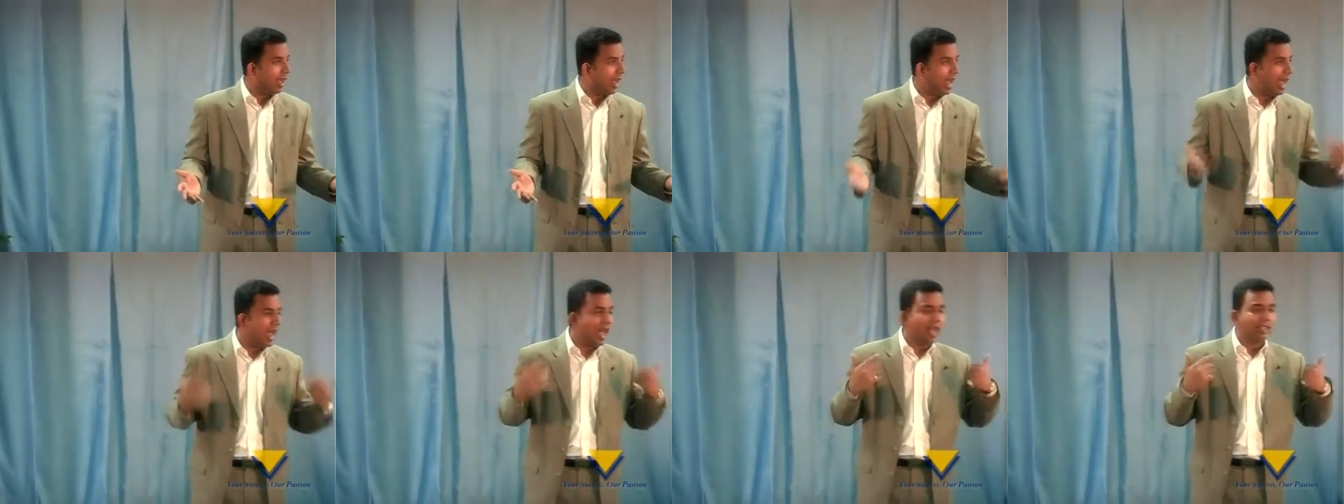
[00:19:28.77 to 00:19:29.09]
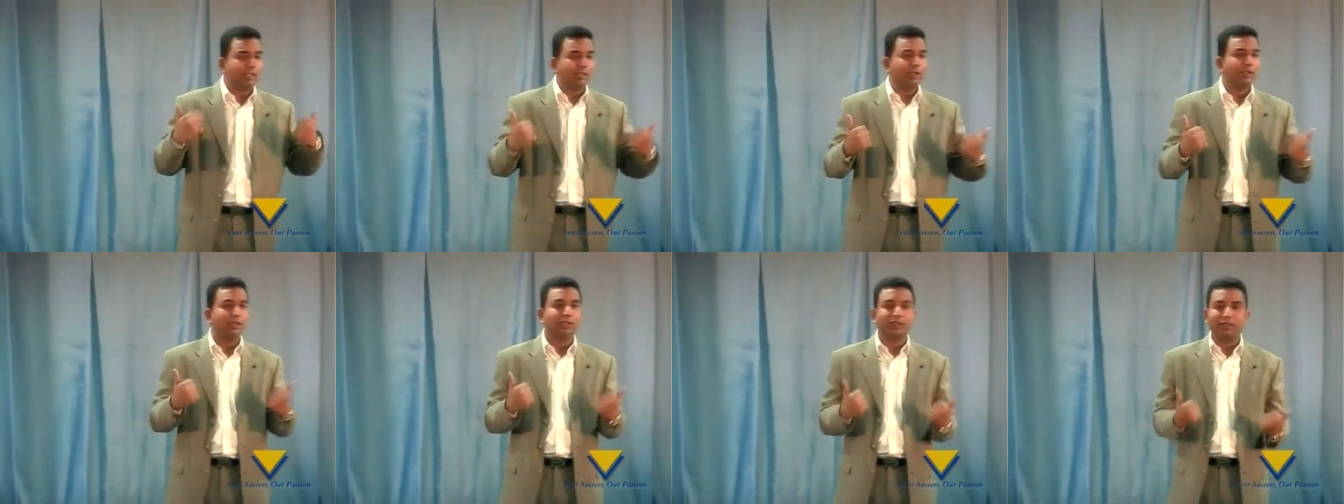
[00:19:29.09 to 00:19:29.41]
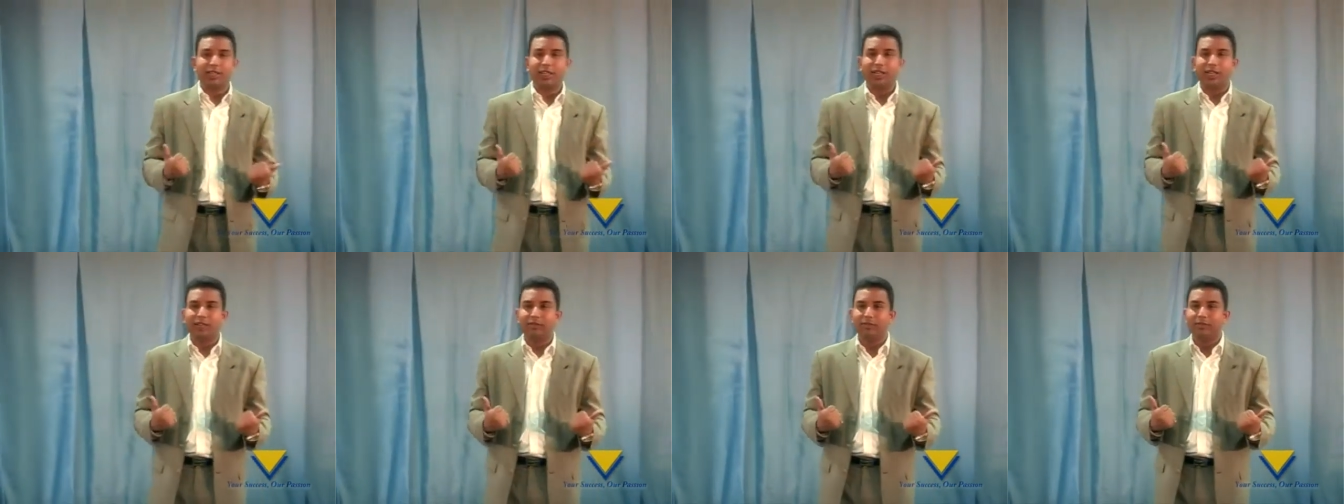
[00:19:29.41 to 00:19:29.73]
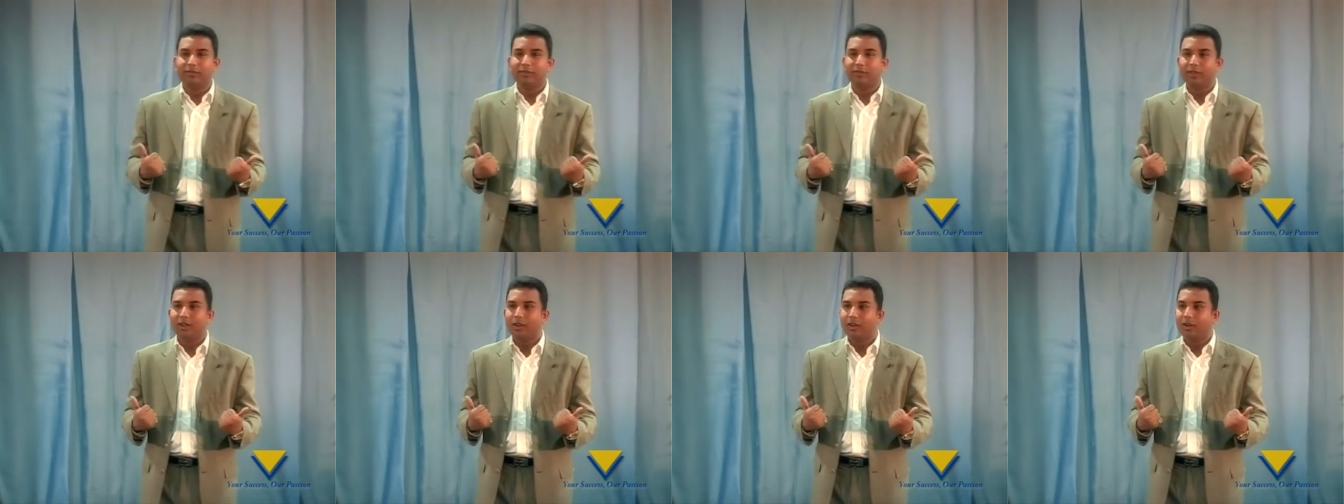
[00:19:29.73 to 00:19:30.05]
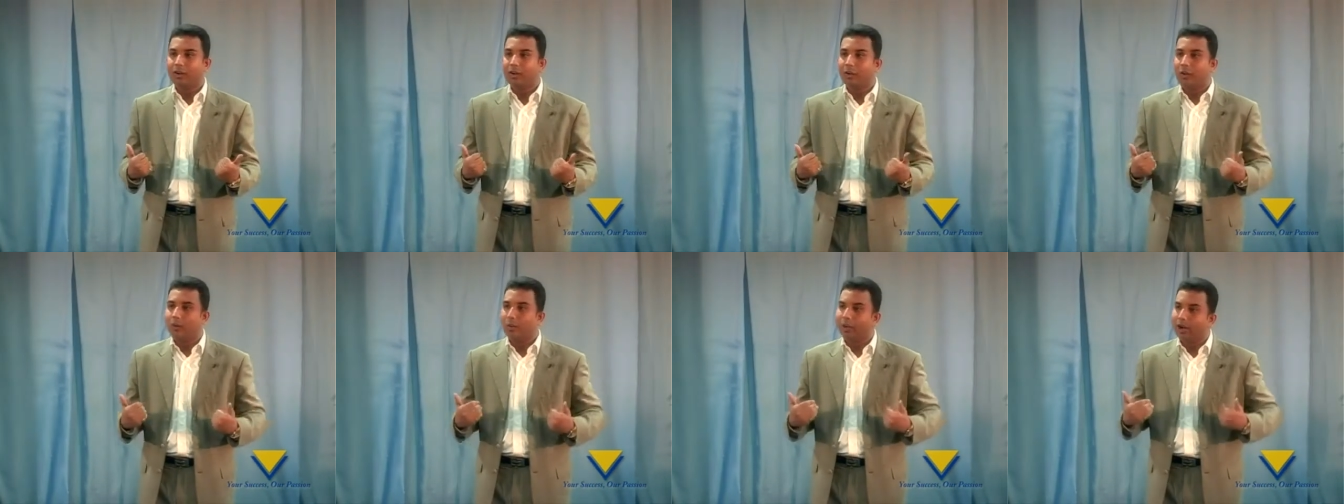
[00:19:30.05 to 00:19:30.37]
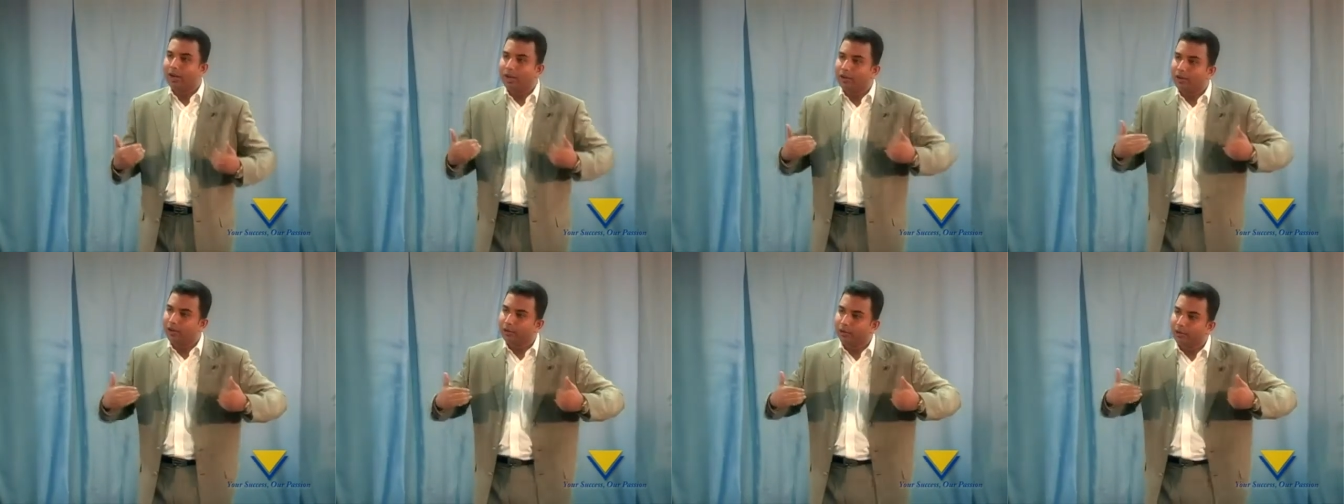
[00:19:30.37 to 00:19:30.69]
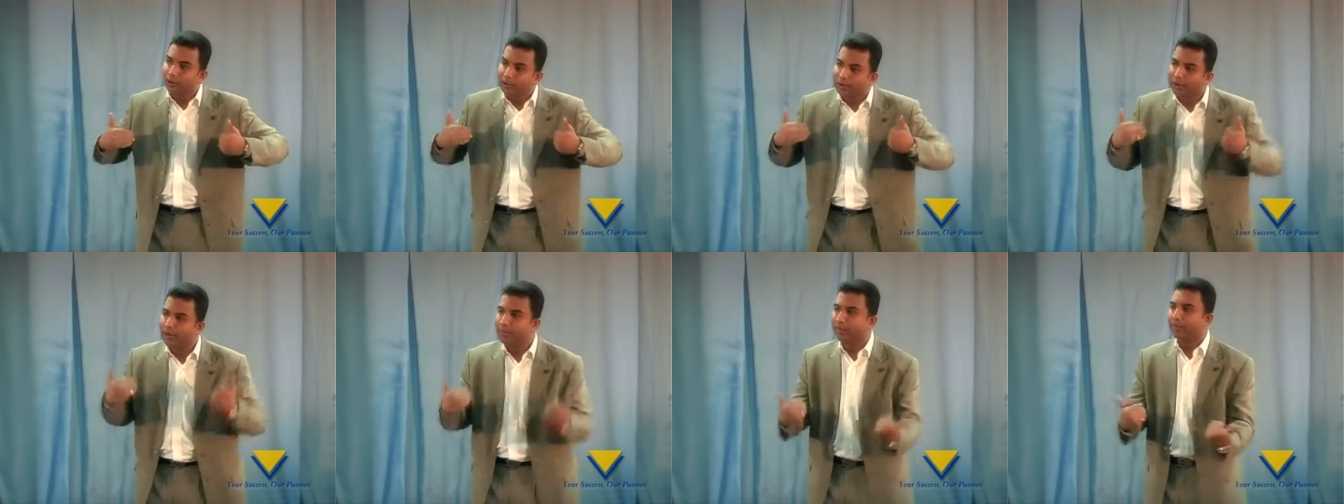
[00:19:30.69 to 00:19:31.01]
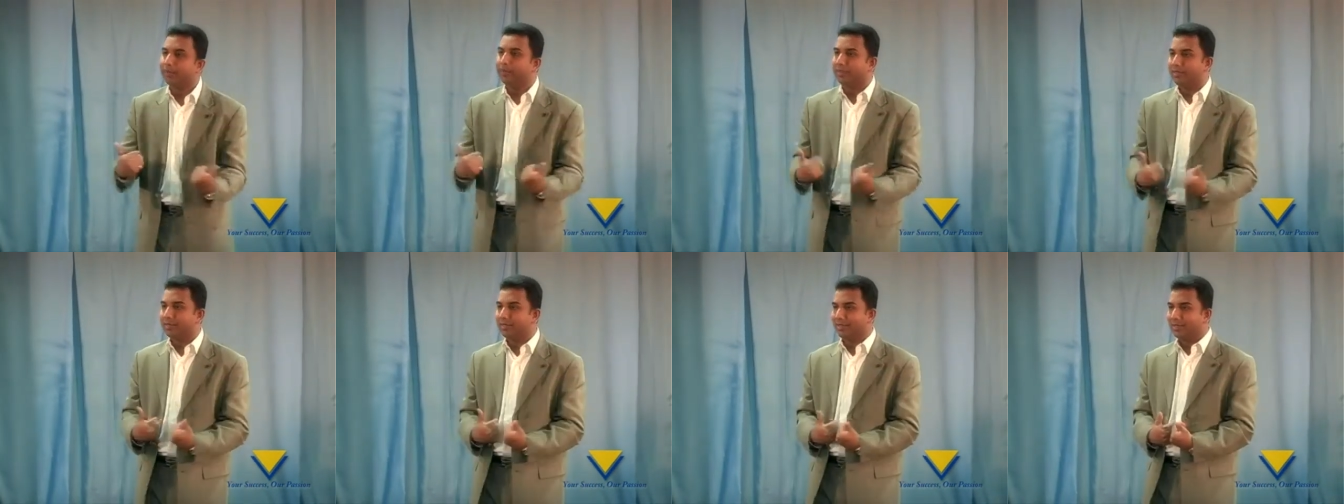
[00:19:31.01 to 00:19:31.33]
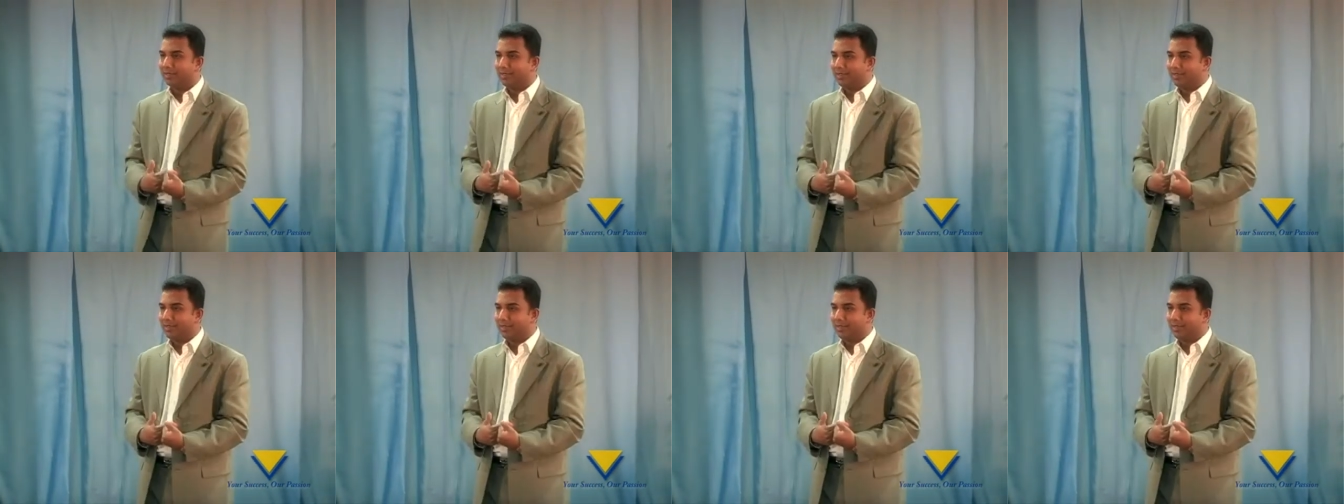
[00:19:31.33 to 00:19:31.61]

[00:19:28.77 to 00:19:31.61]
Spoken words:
Ask yourself, what are your dreams?